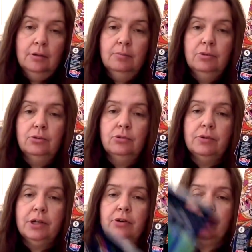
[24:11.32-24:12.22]

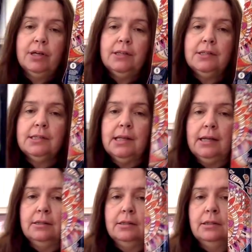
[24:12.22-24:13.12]
blue and green
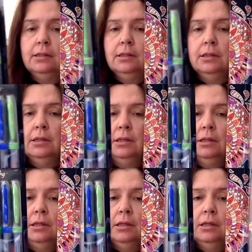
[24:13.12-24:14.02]
set.
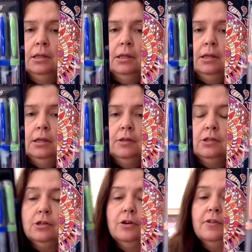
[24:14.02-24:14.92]

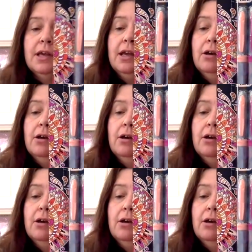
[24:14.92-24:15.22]
So they